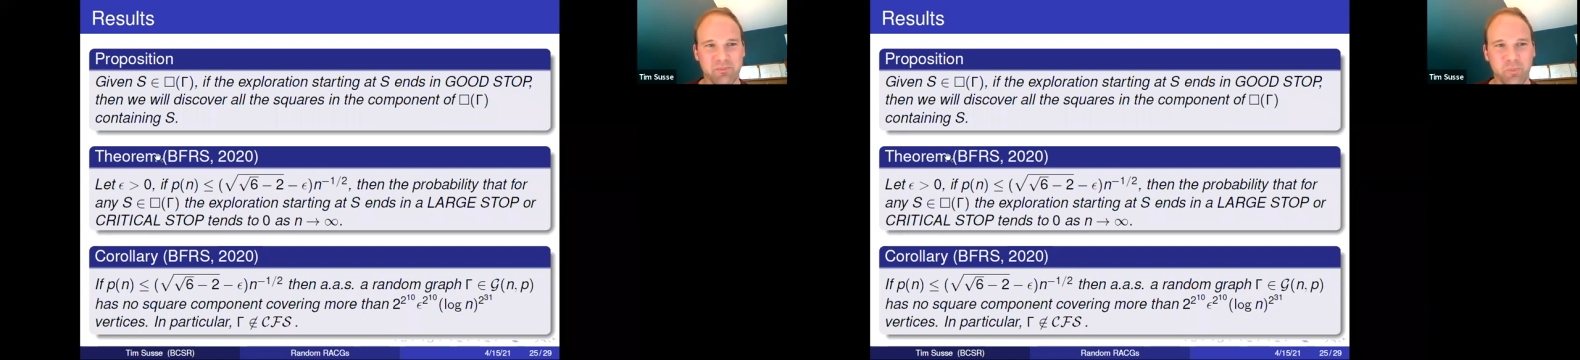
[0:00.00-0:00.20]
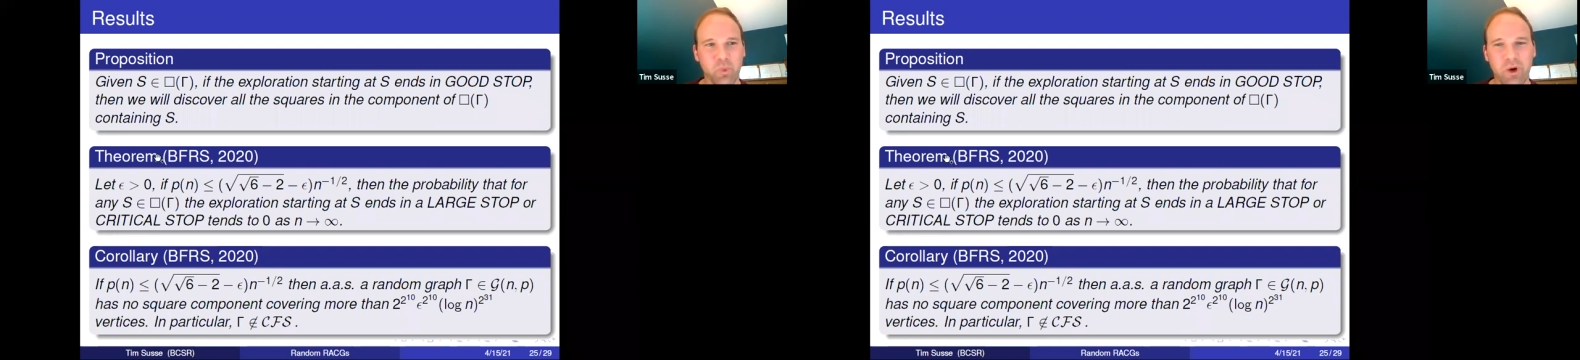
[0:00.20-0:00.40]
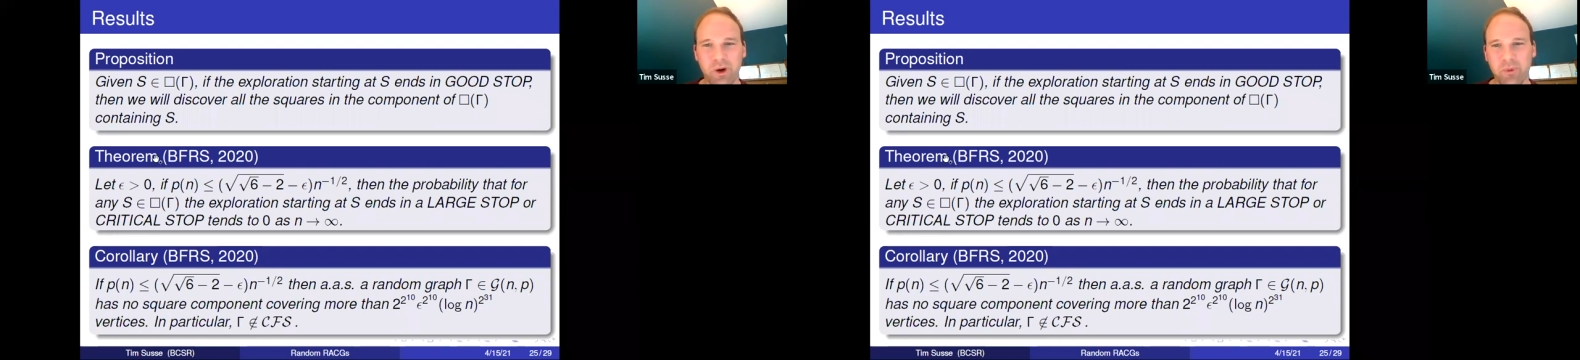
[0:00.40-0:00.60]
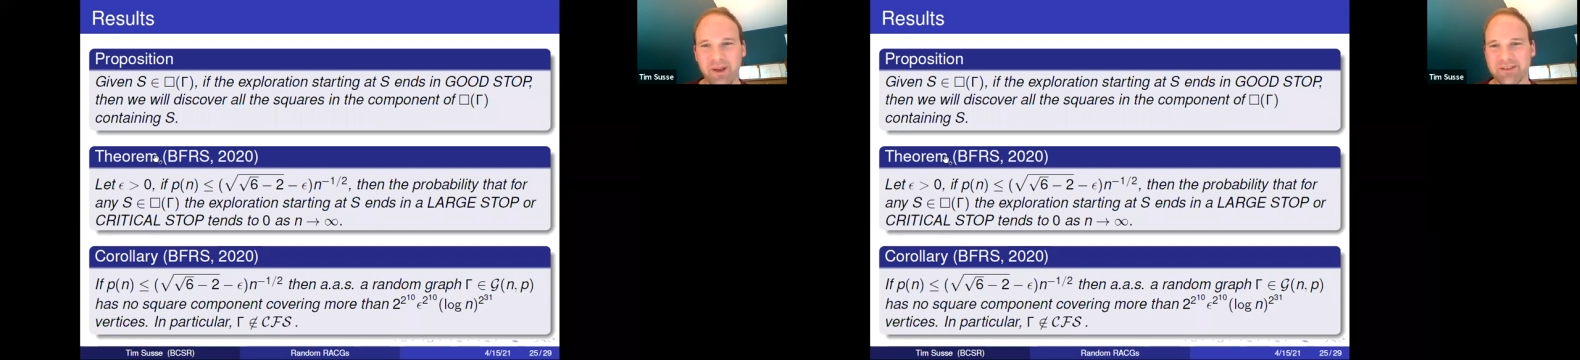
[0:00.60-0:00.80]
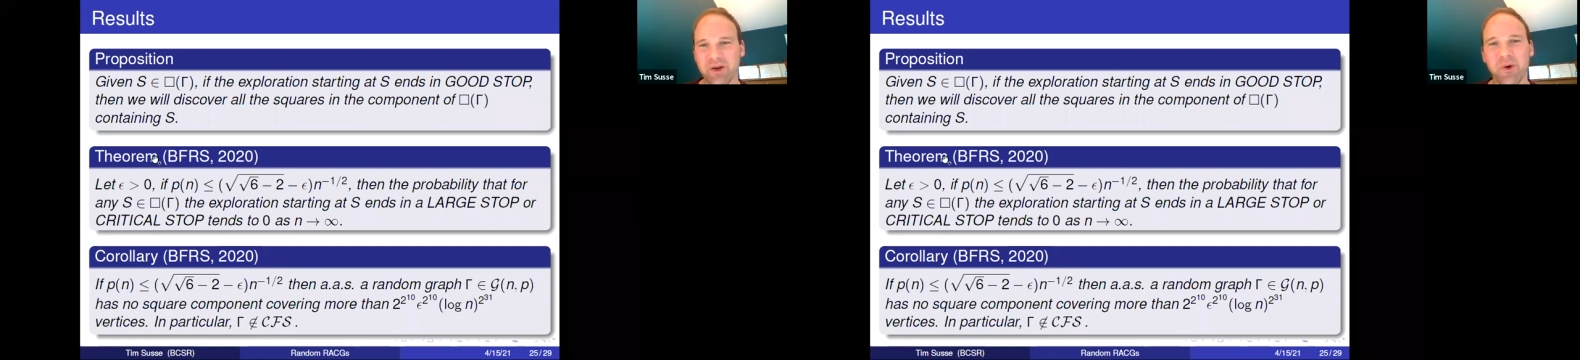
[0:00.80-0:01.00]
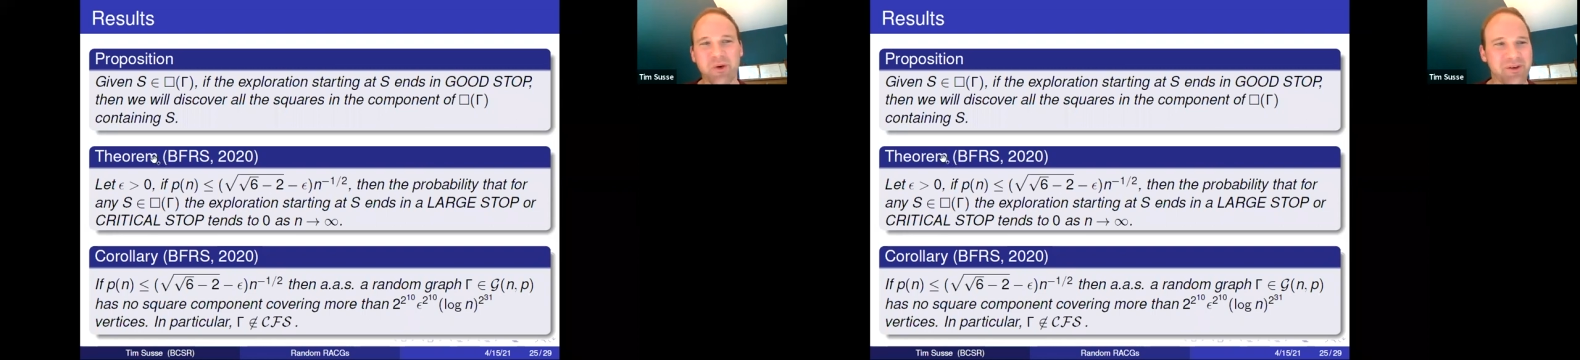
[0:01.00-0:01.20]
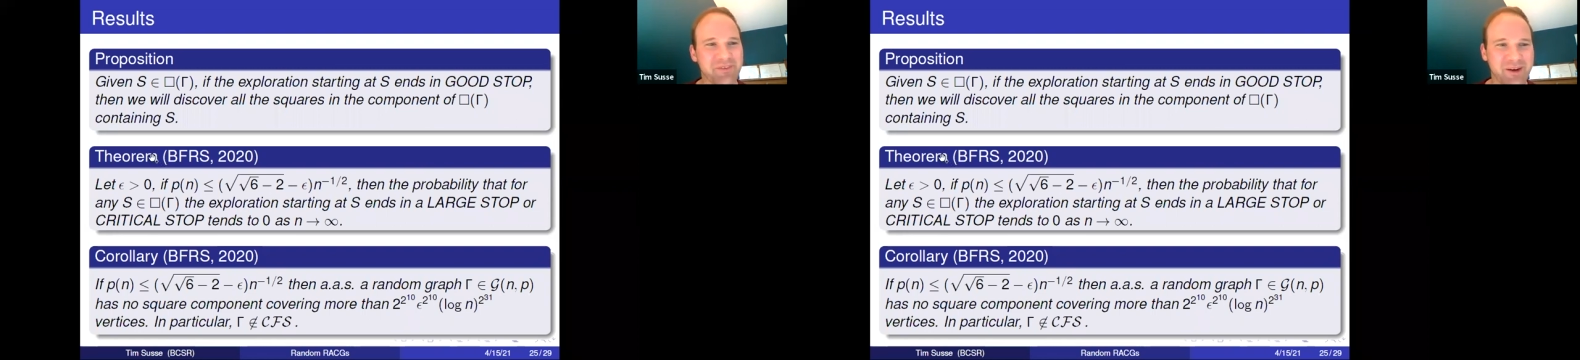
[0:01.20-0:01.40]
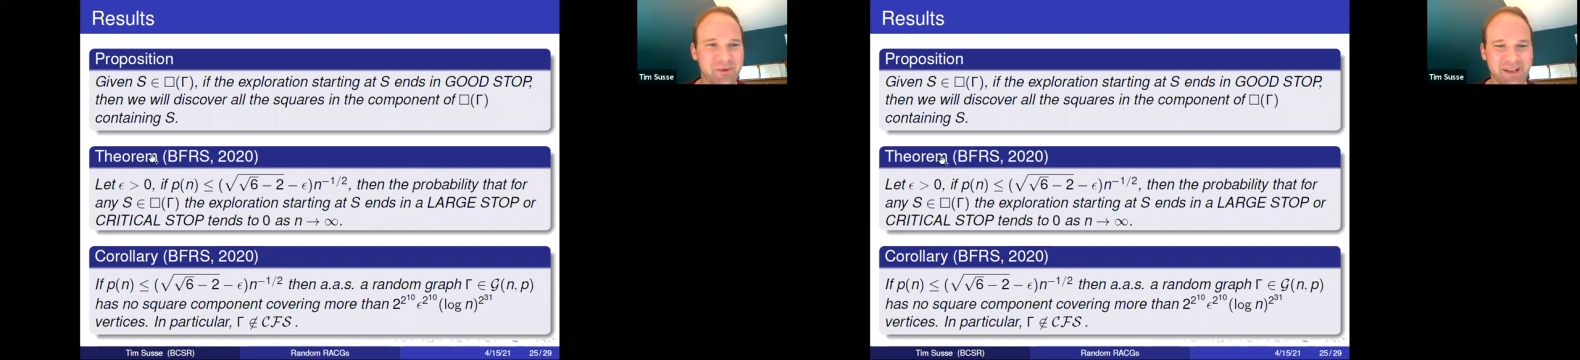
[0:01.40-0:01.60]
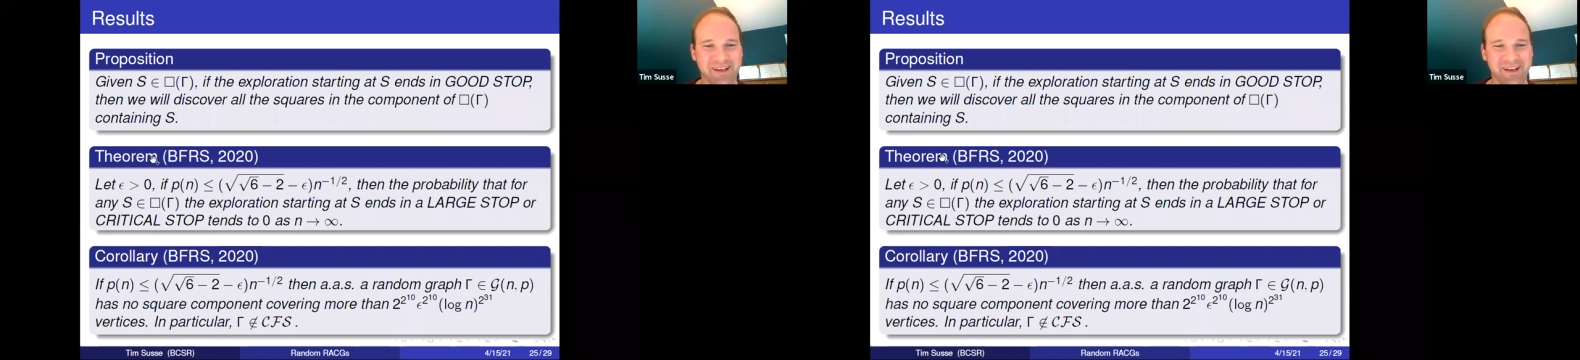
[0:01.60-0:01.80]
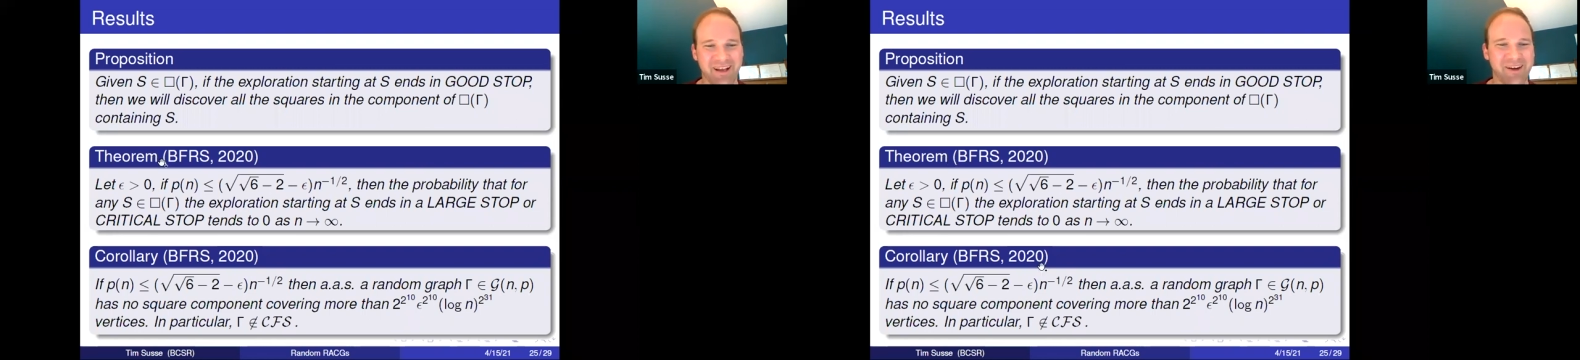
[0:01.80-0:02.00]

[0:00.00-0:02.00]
whirlwind tour of how we